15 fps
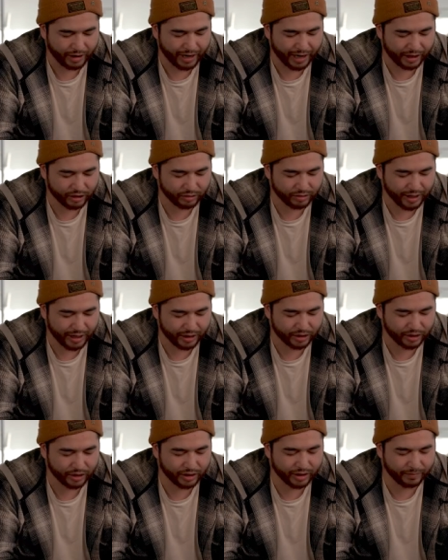or
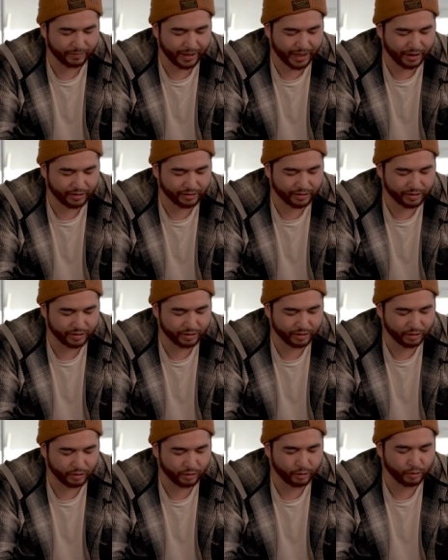education about
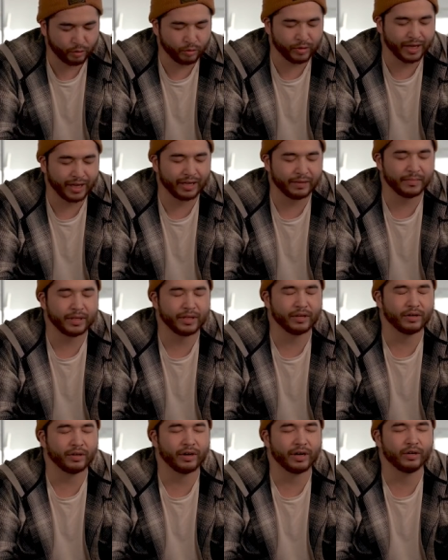who came
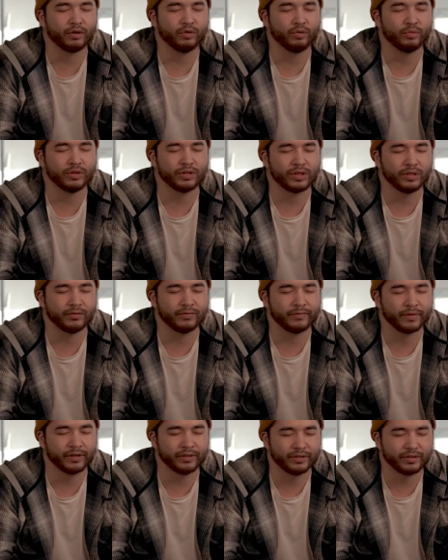here and who was here
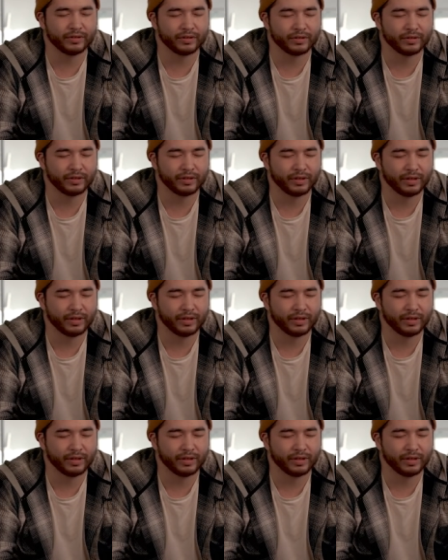first.